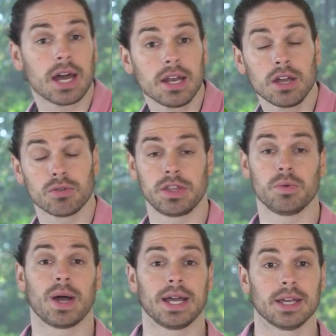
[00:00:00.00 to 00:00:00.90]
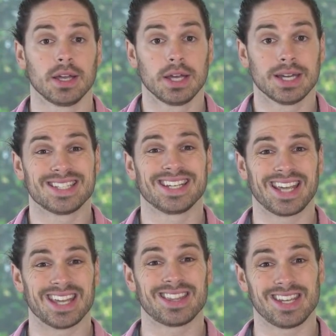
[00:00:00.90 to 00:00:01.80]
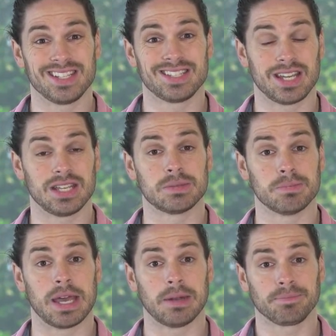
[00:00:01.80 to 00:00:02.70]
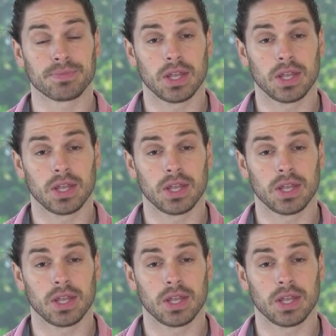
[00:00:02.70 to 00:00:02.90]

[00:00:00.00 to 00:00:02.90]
unhealthy way to get these needs met.